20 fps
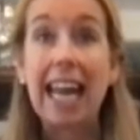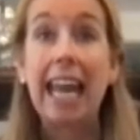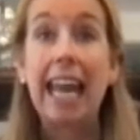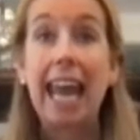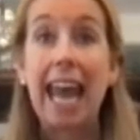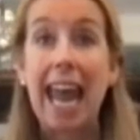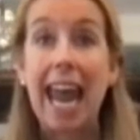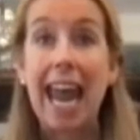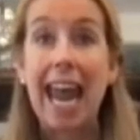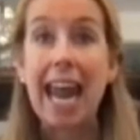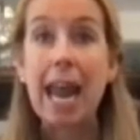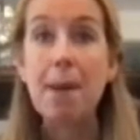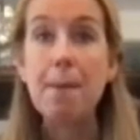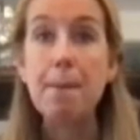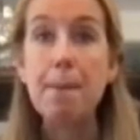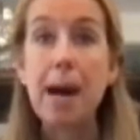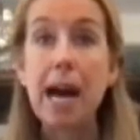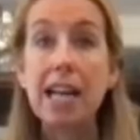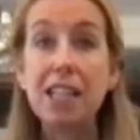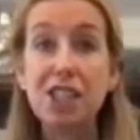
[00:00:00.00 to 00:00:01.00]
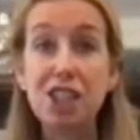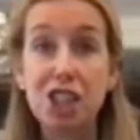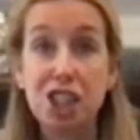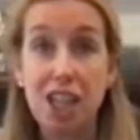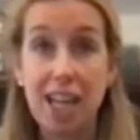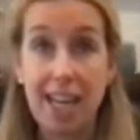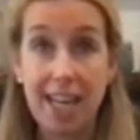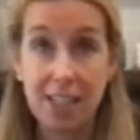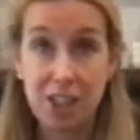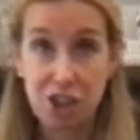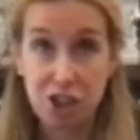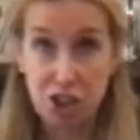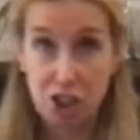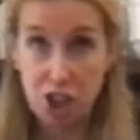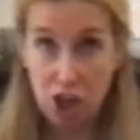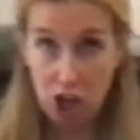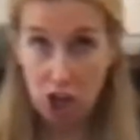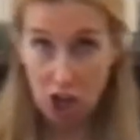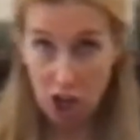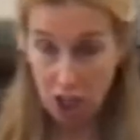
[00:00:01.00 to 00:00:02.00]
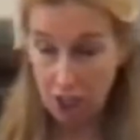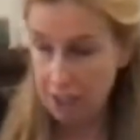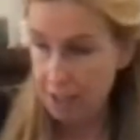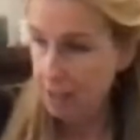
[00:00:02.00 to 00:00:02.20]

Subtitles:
Game changer.